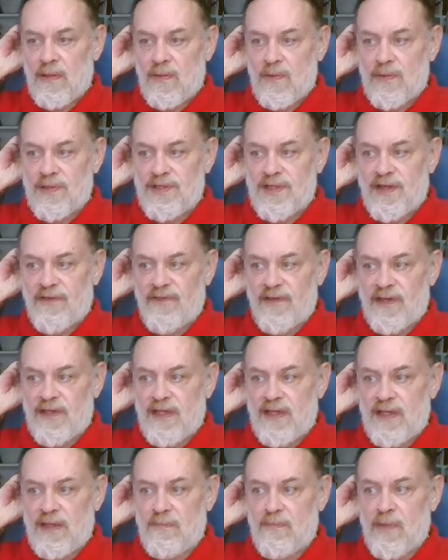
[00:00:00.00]
where
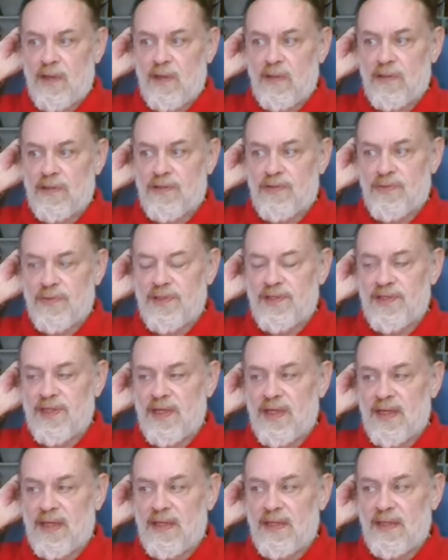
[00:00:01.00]
17 monks
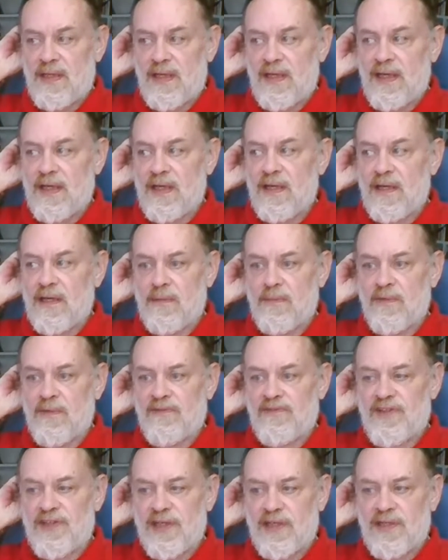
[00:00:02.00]
resigned an income
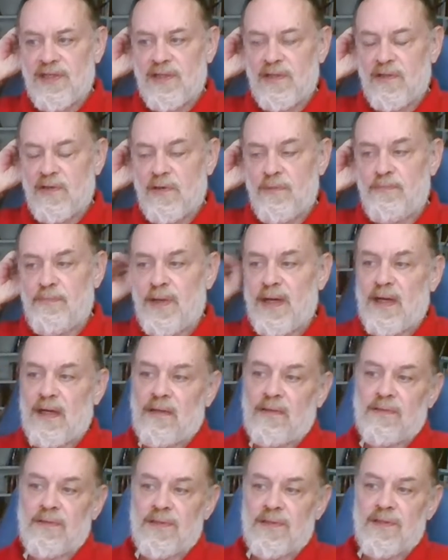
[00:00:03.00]
of 600
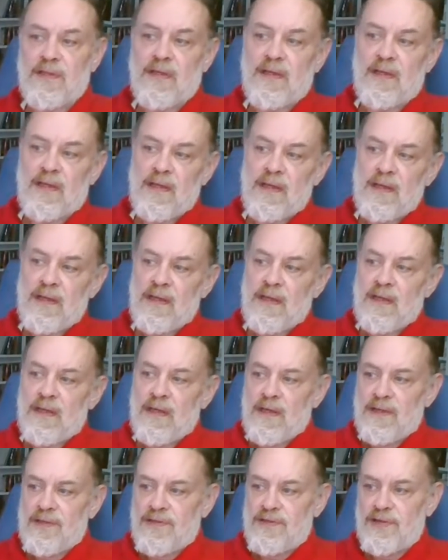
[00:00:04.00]
pounds.
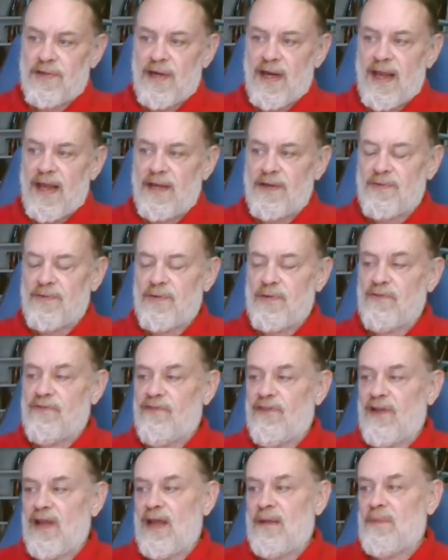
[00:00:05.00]
Sir Andrew
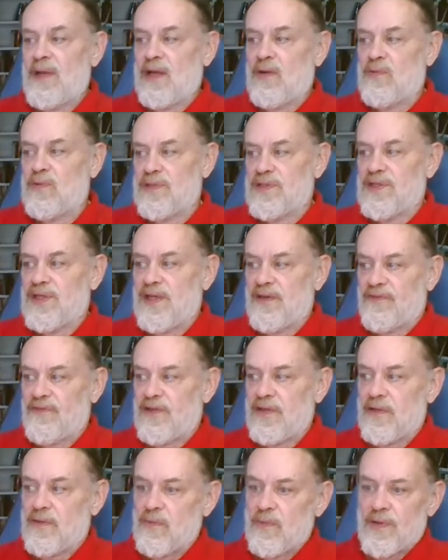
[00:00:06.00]
Flammock was
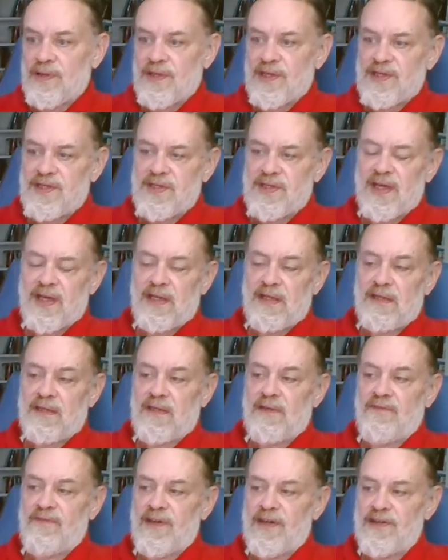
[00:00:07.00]
gifted with the site
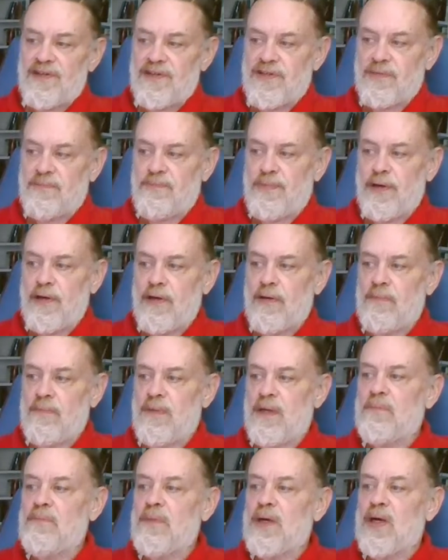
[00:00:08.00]
of their superb
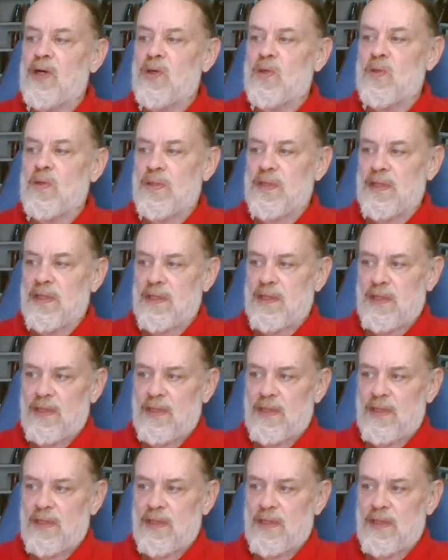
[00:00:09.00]
abode.